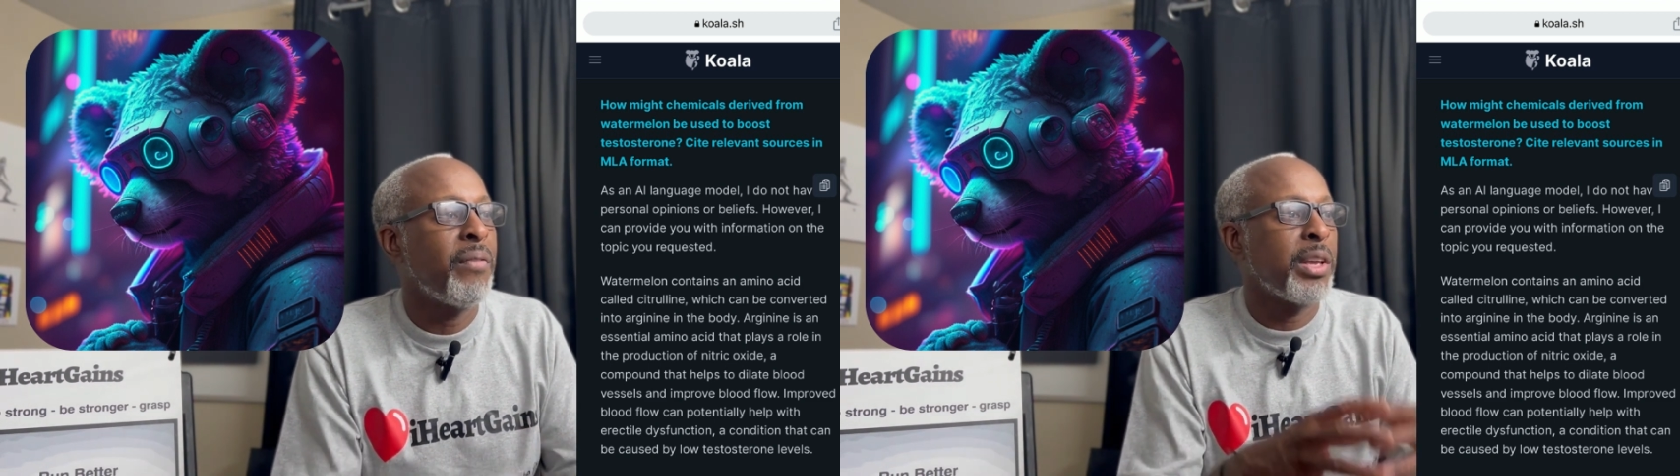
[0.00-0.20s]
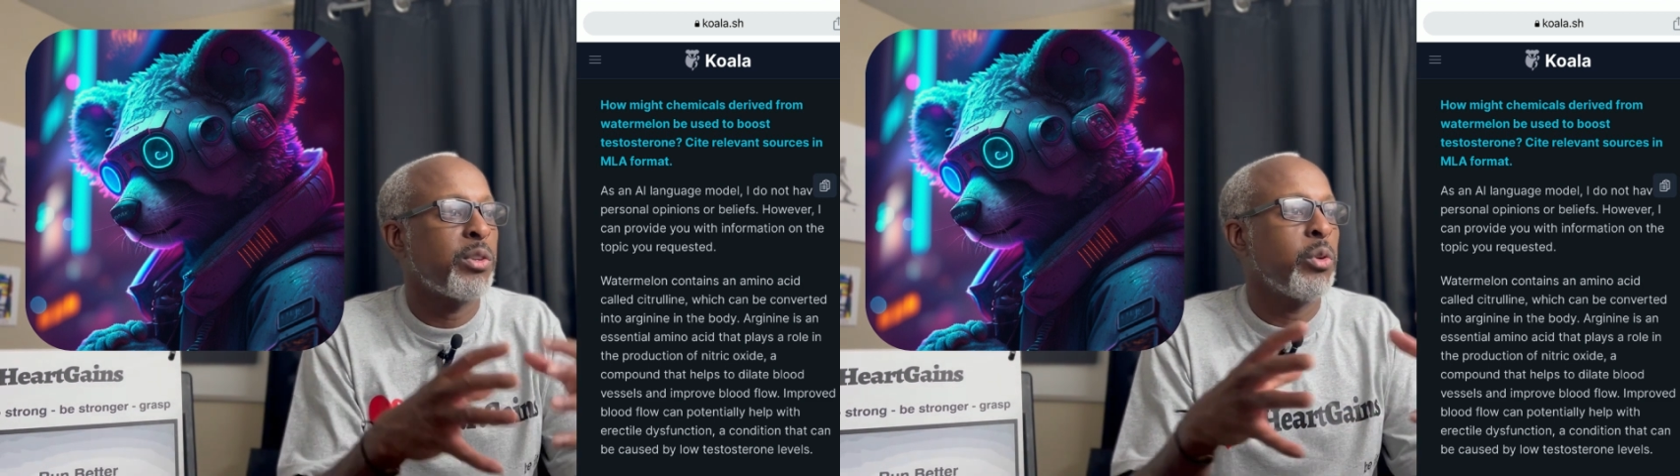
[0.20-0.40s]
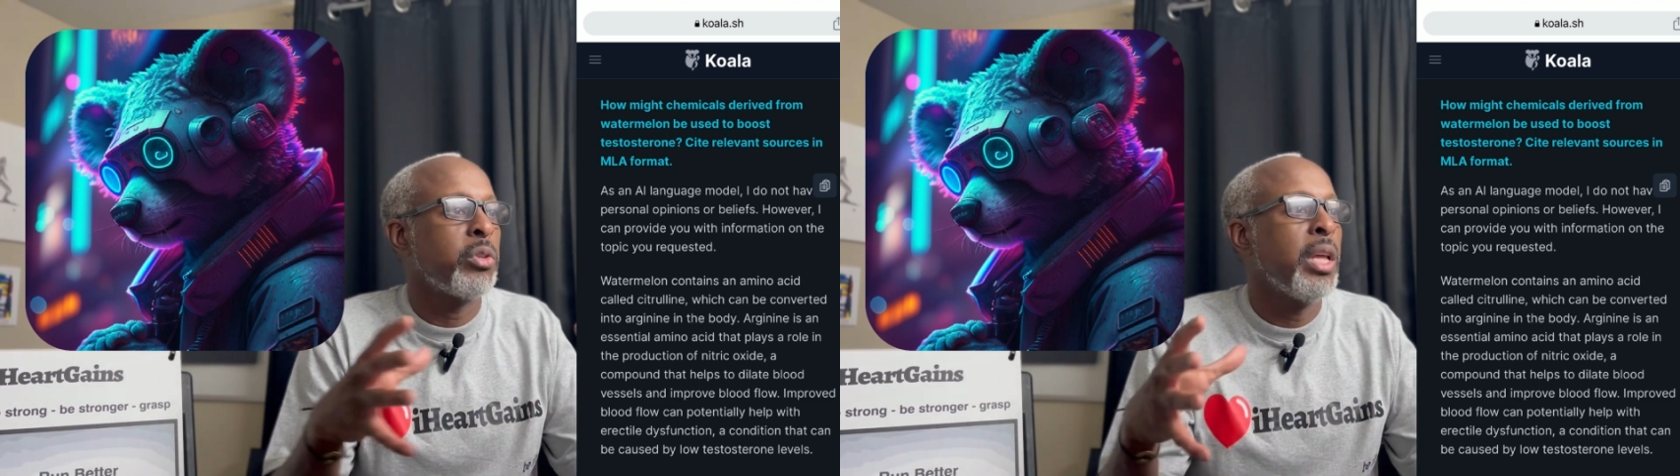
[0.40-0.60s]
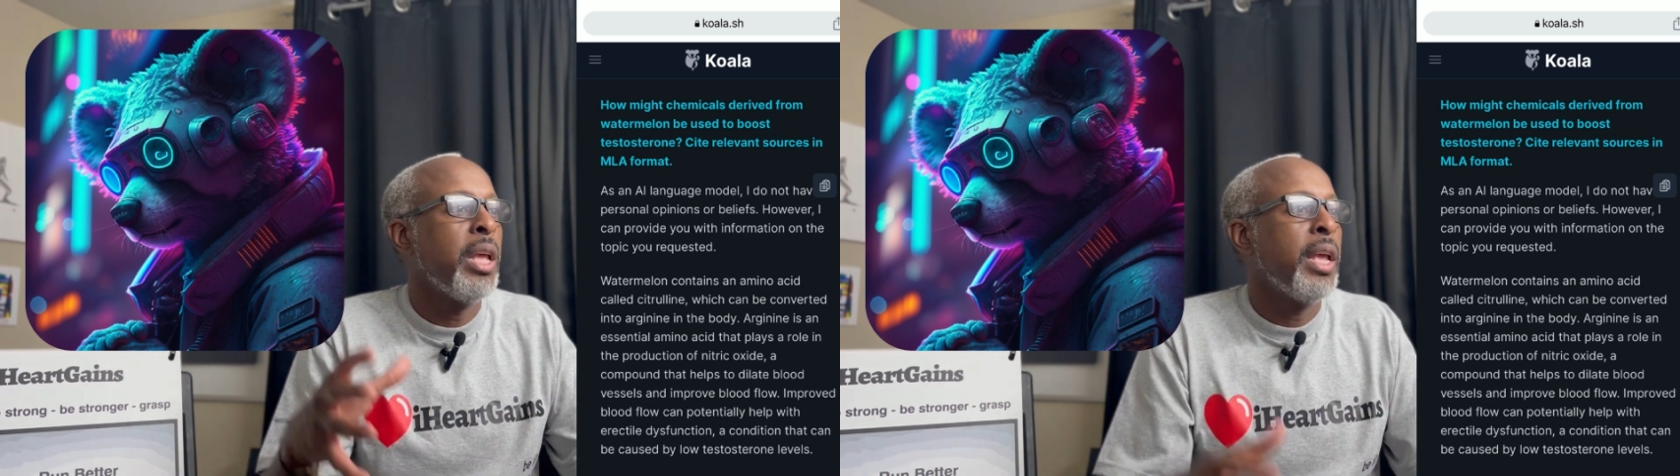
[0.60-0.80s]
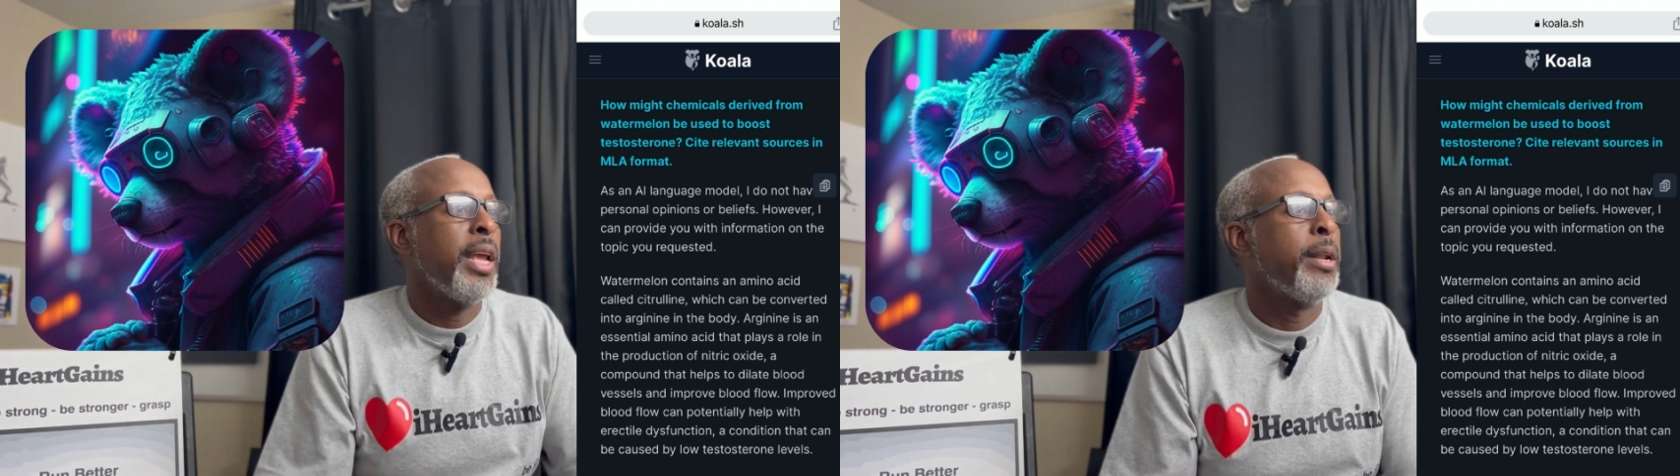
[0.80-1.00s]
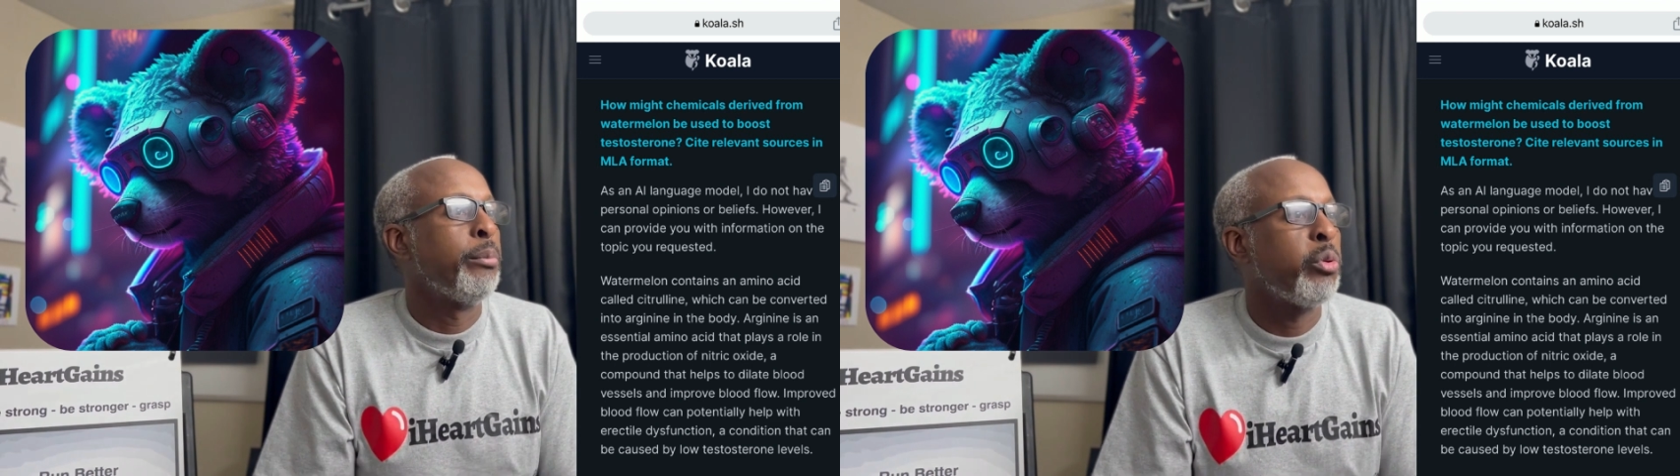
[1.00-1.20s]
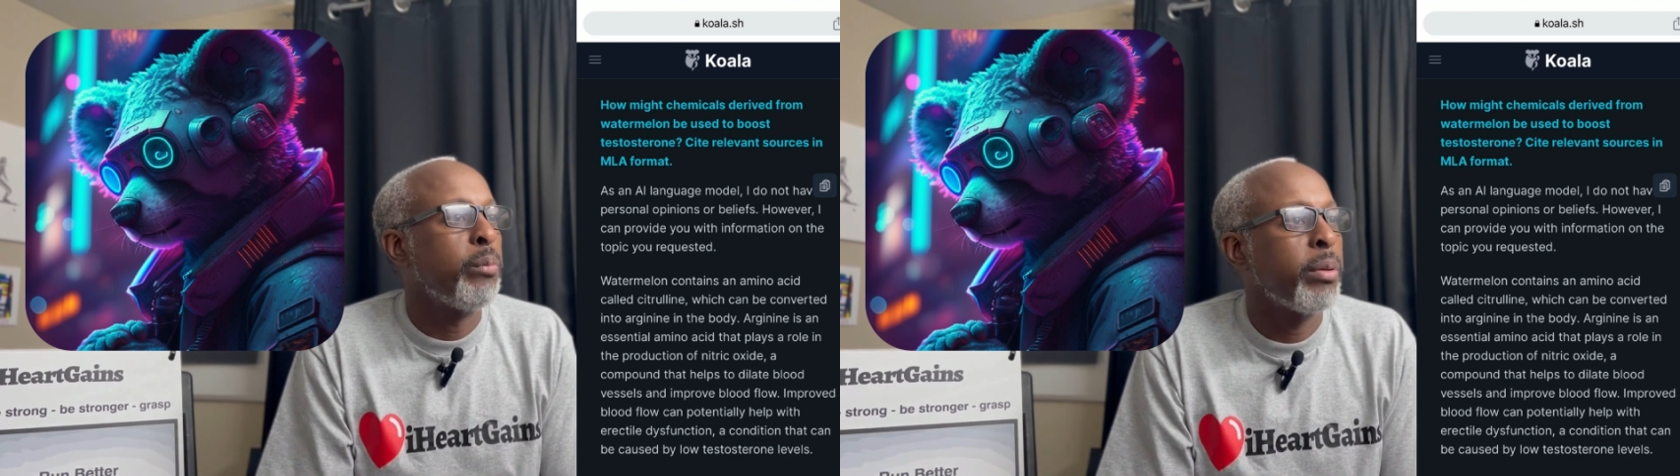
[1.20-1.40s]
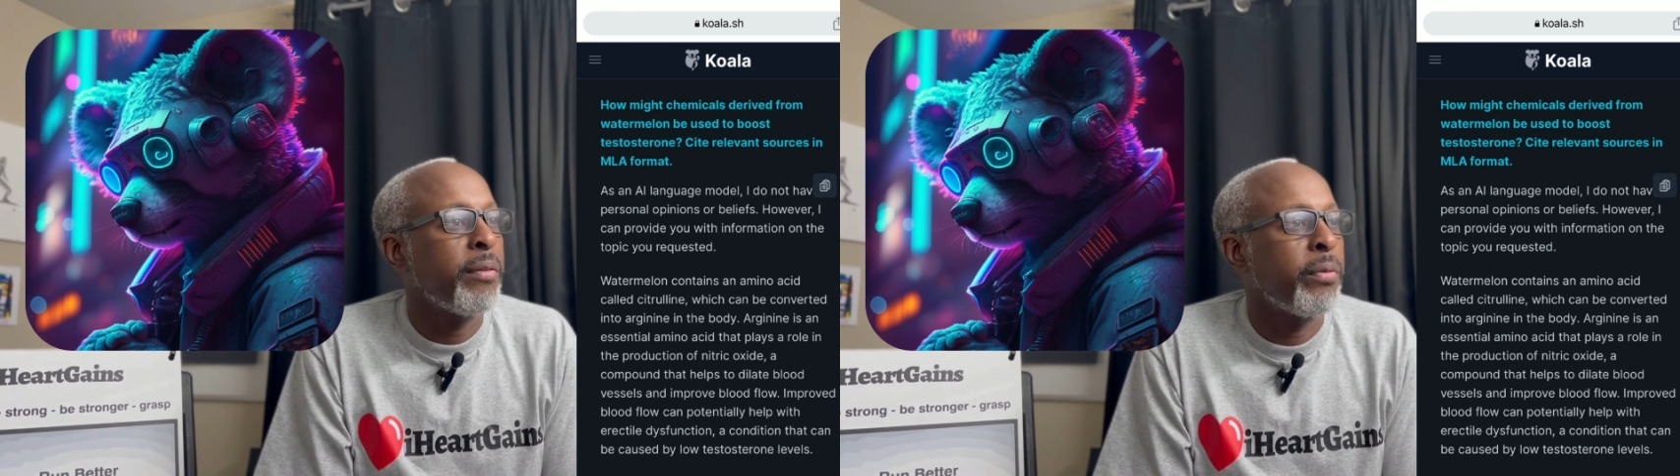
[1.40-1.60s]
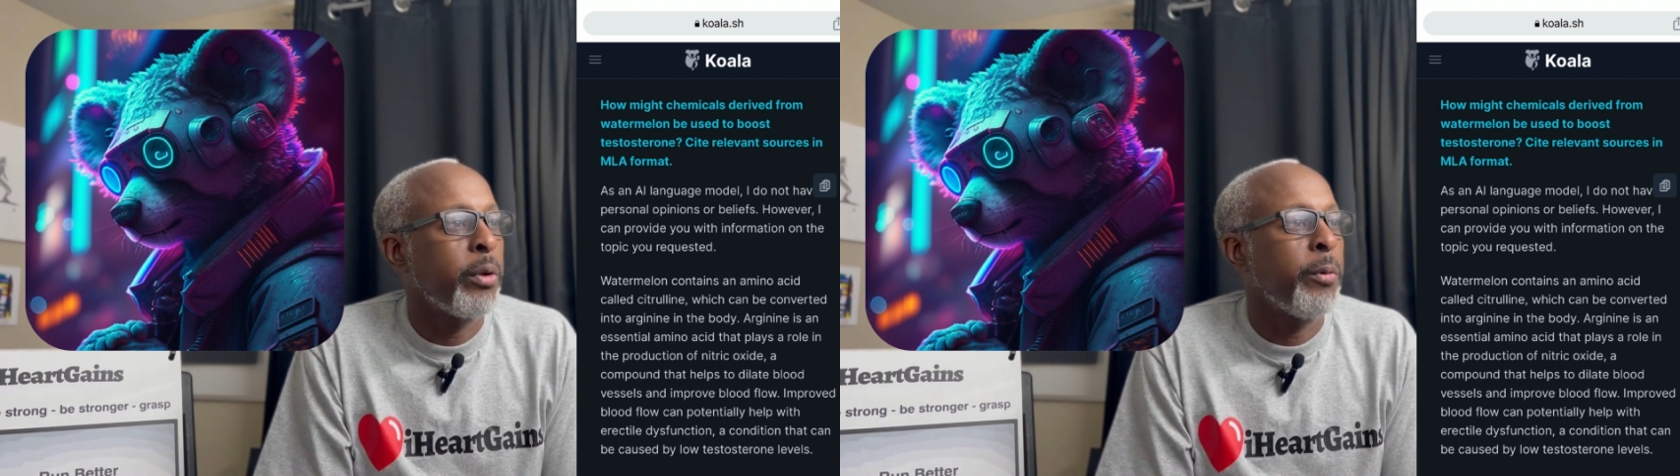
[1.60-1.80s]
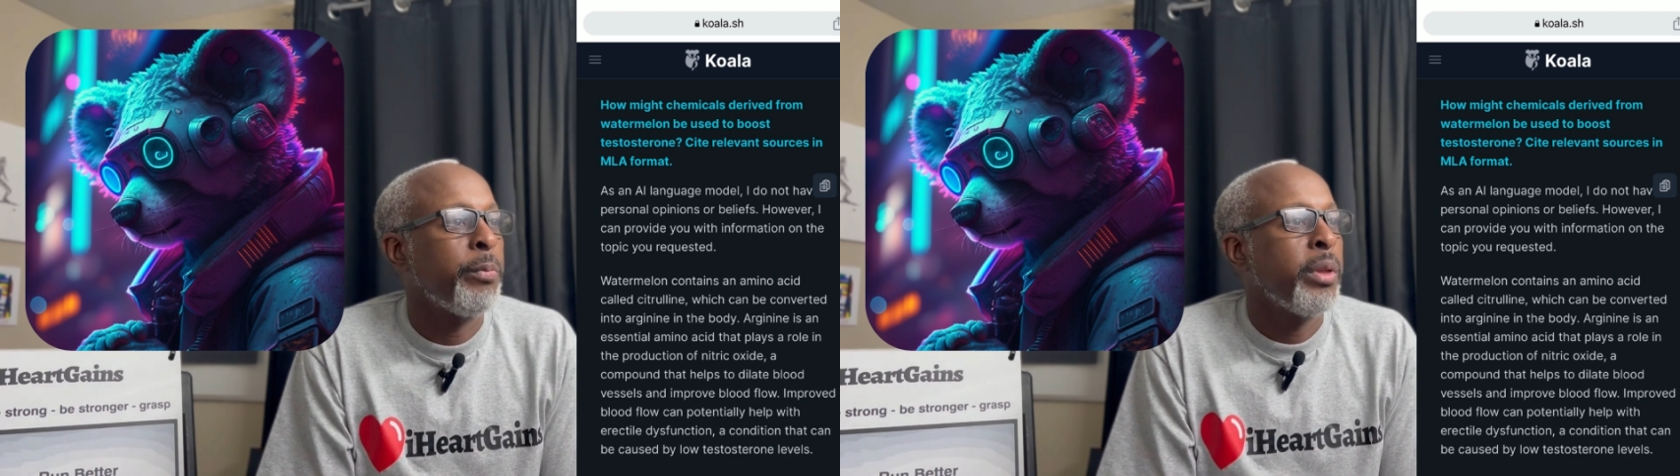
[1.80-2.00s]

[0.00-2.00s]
vessels and improve blood flow.